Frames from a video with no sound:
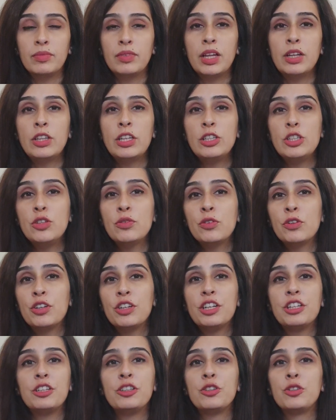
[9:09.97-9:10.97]
Now that you've
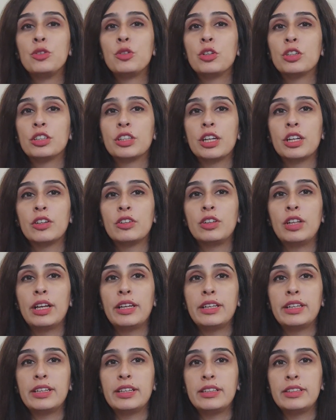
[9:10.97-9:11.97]
created your North
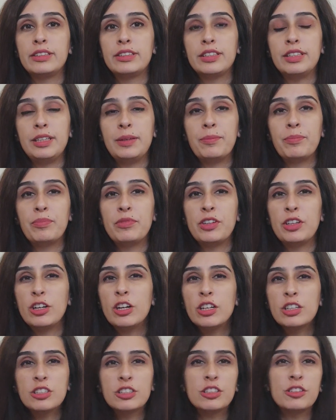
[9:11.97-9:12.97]
Carolina LLC, there
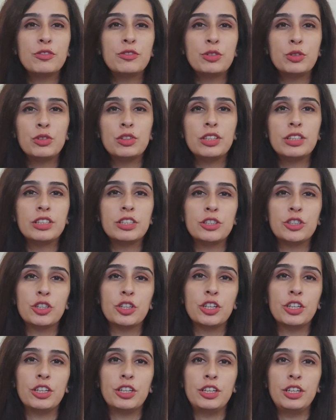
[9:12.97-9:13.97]
are still a few things that you're
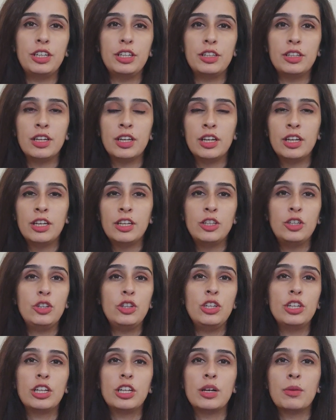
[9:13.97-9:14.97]
going to need. You
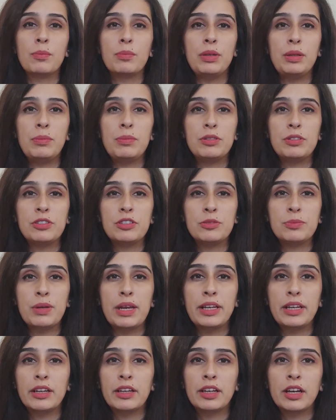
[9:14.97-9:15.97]
need a company business
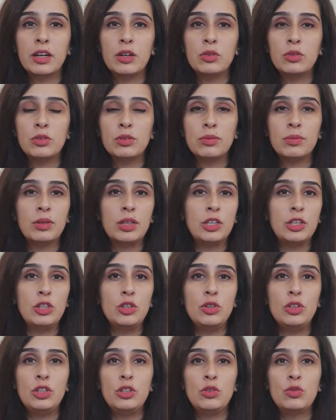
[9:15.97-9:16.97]
bank account.
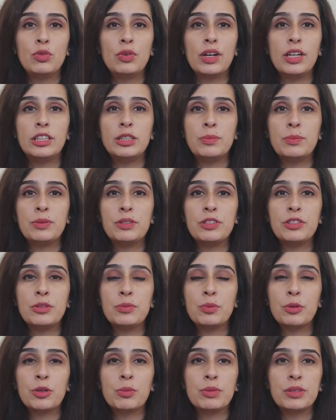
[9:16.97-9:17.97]
You need to file the business
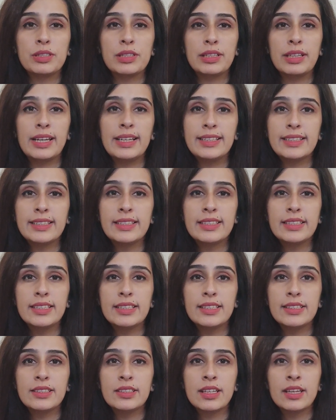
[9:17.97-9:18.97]
permits and
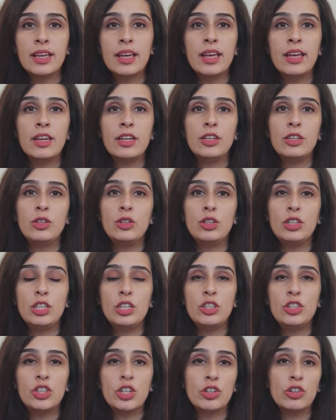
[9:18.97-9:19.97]
licenses. You
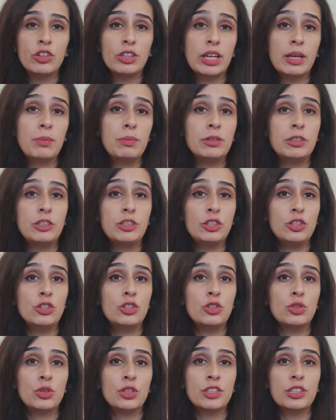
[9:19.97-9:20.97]
need general liability
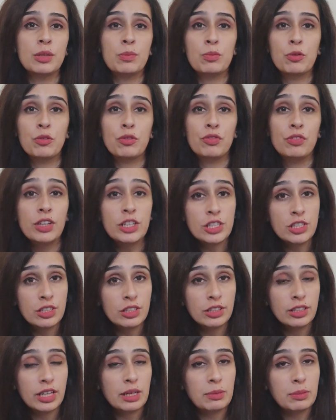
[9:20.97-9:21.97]
insurance and professional
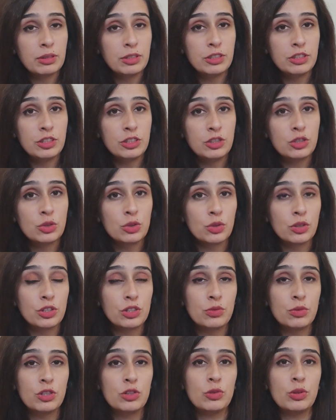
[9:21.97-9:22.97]
liability
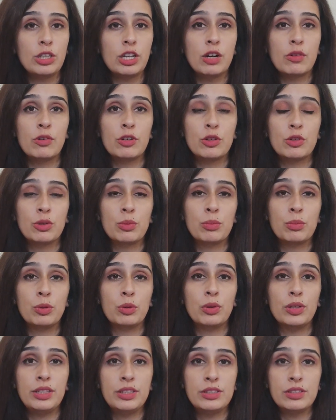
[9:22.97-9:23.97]
insurance, which will cover your
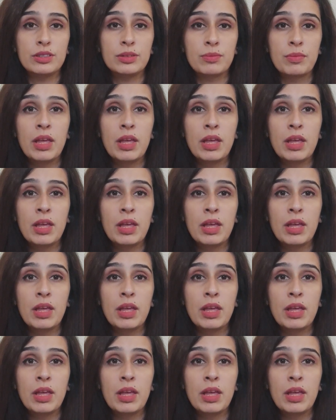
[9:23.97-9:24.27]
employees.